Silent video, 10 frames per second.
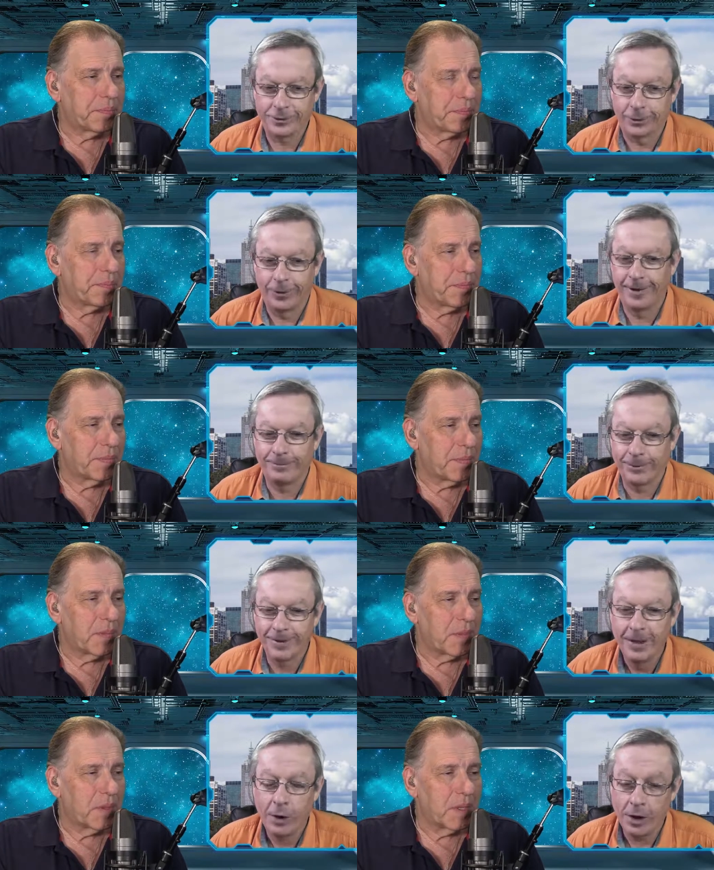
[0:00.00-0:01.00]
Speaker 1: awful.
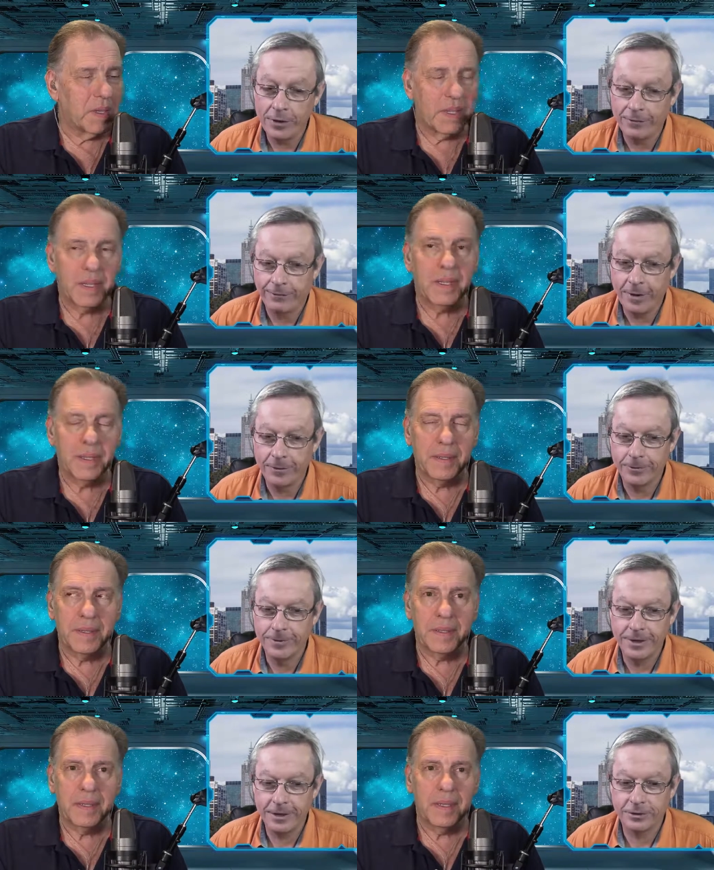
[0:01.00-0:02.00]
But on the
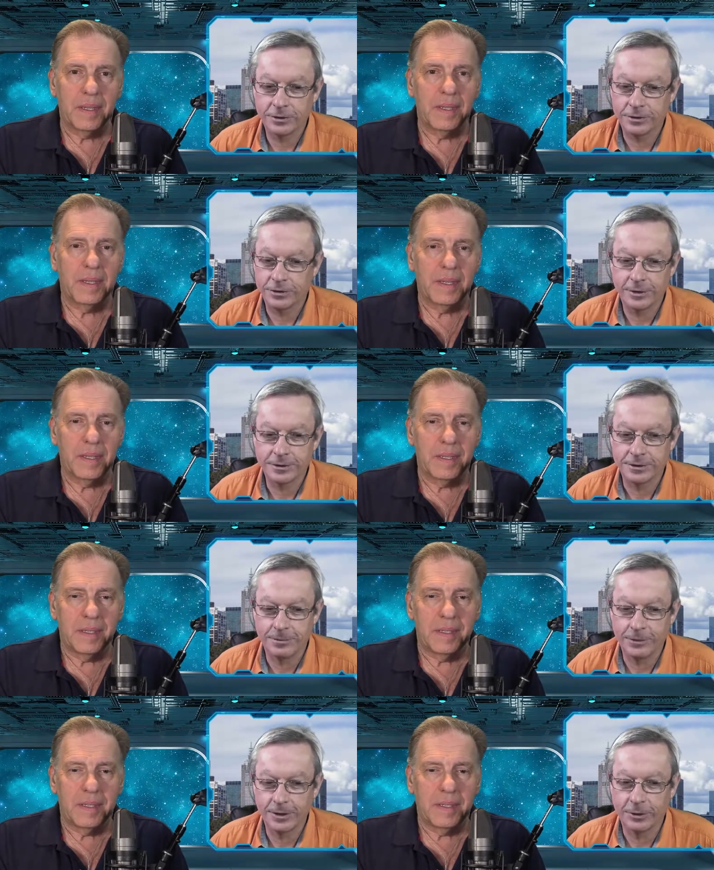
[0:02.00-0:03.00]
phone, it just does
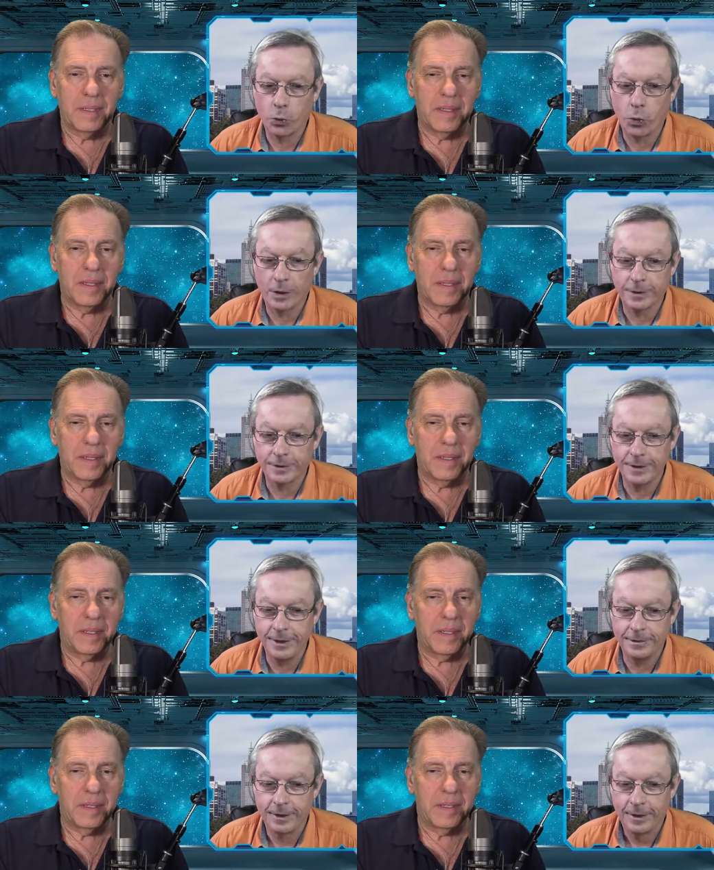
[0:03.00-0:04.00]
something. The
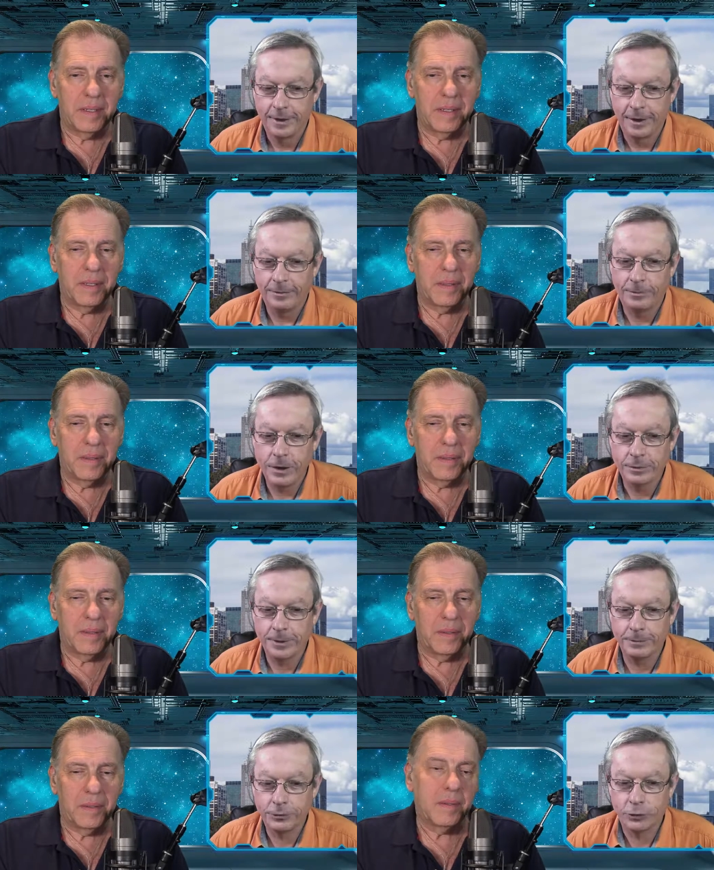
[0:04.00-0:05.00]
quality is, and most
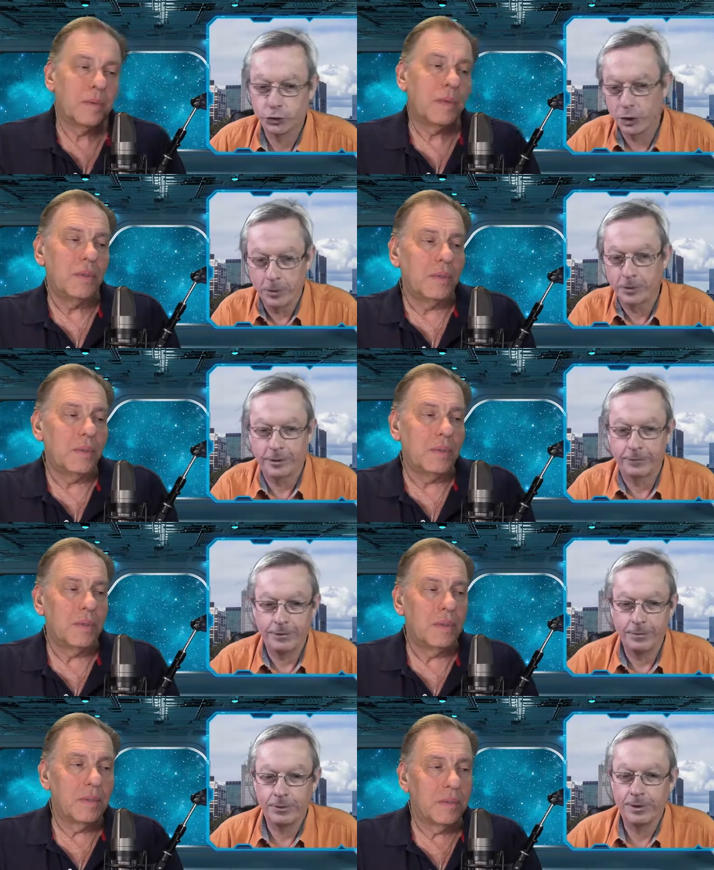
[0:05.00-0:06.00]
people just show it on the
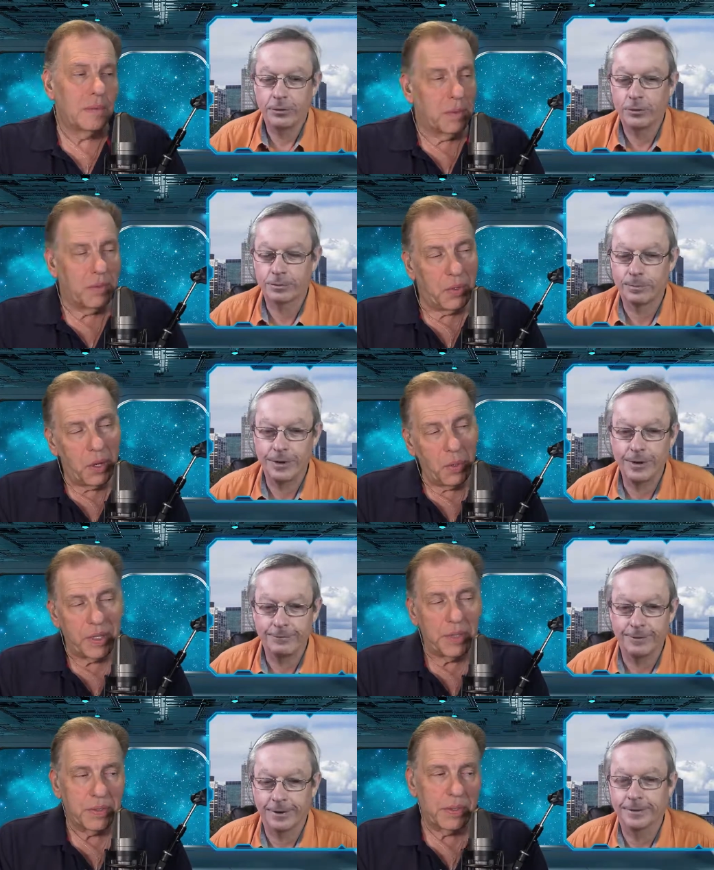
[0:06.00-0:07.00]
phone, but
Speaker 2: it looks perfect. Well,
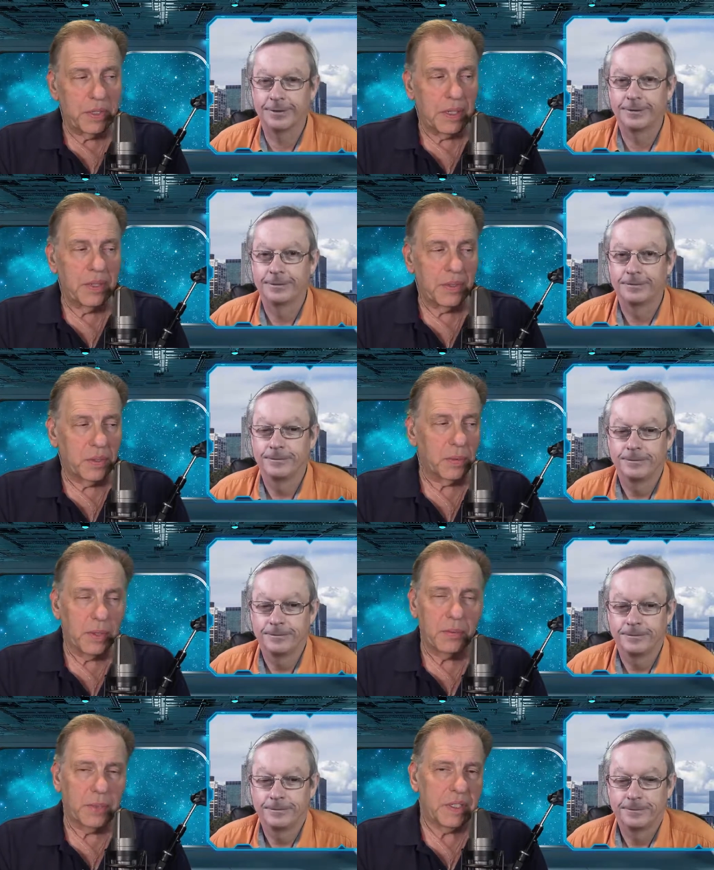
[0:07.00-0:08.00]
no, here's the real
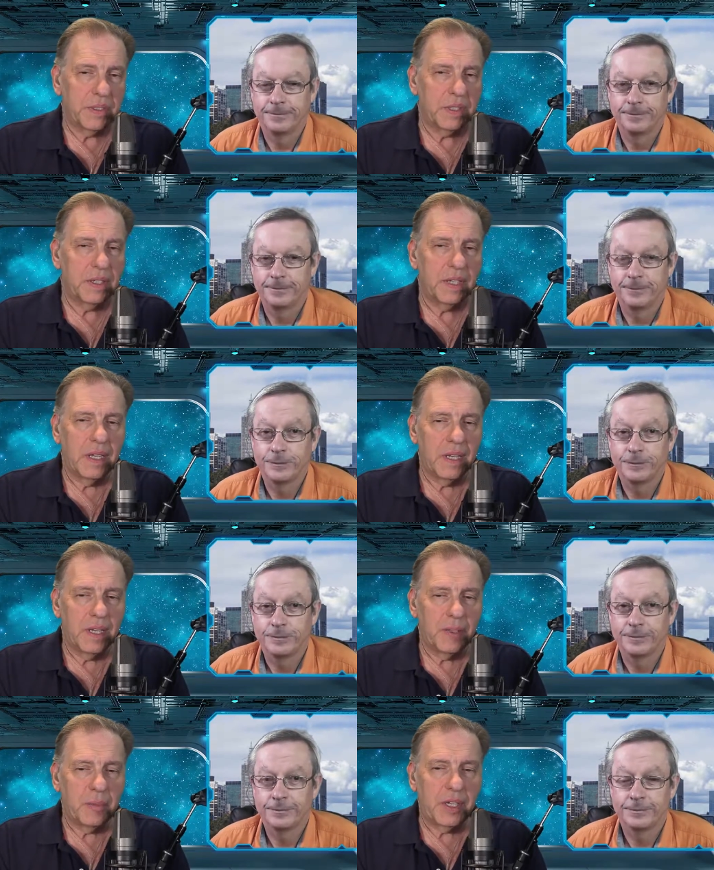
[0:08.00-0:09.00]
reason,
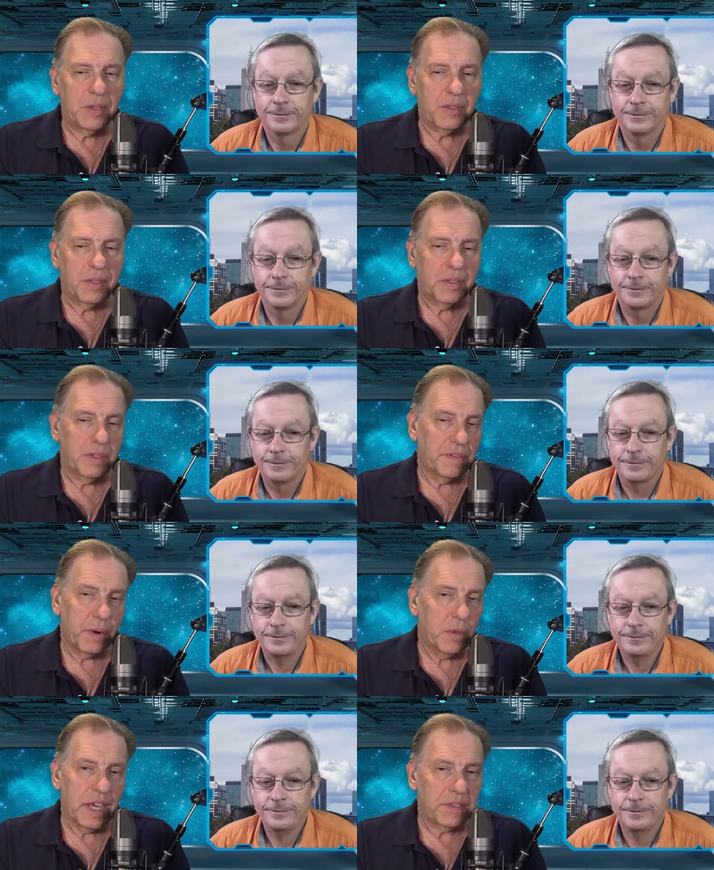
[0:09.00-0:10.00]
because the
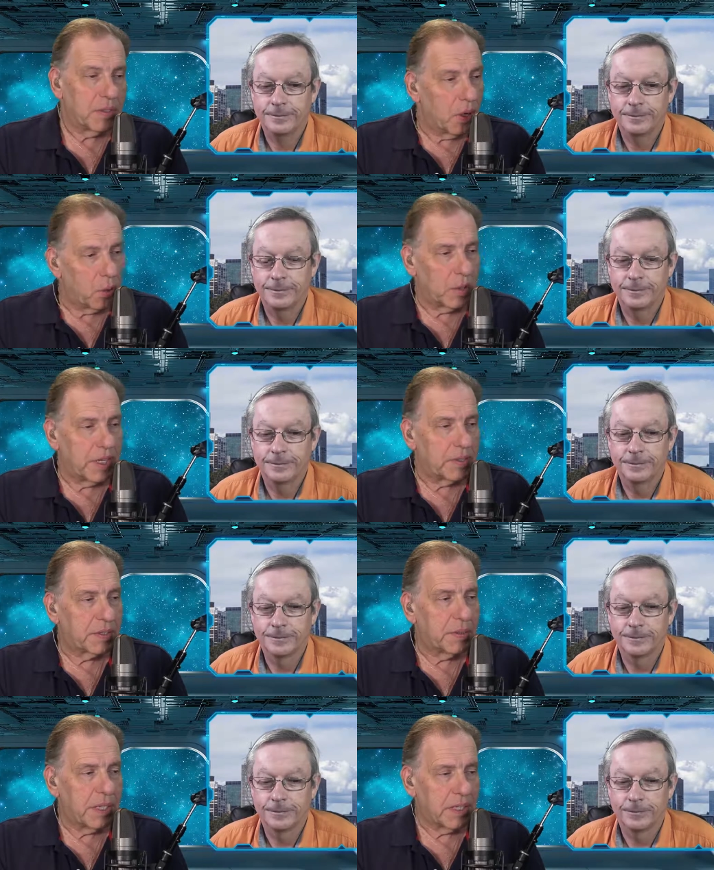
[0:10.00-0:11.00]
phone has an OLED
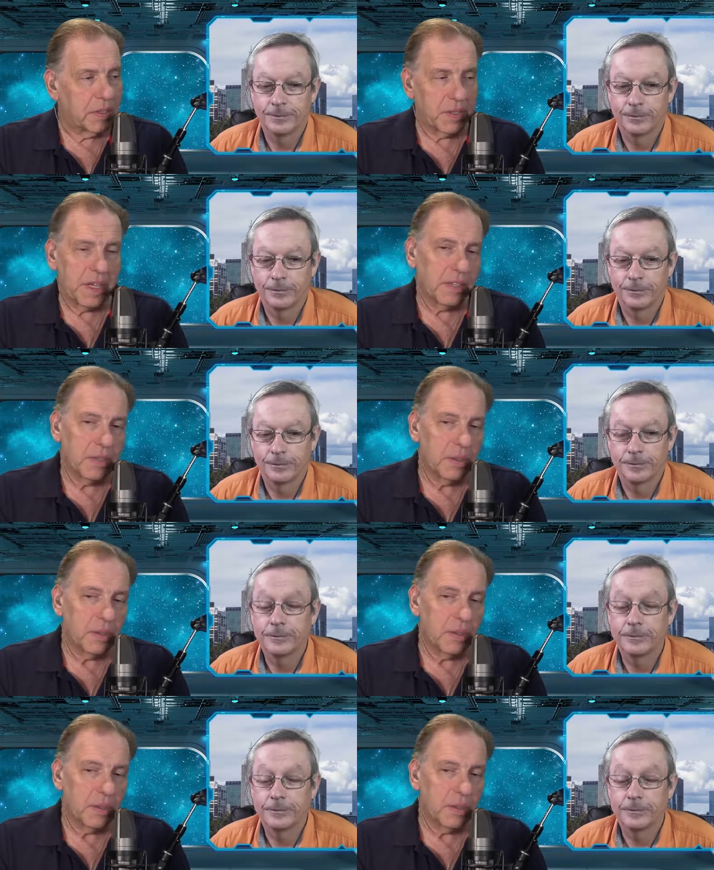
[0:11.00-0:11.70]
screen, just like the new